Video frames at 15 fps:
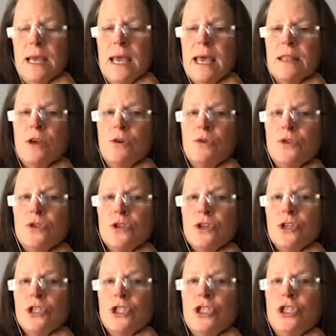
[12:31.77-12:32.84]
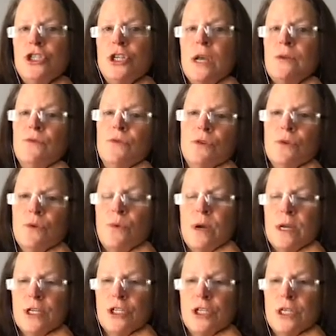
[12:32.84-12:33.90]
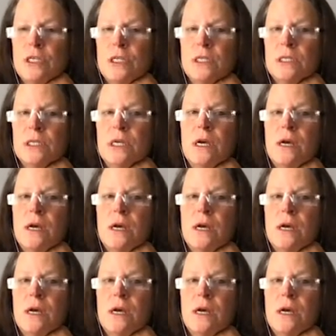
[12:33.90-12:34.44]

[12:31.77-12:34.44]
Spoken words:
And those are general questions.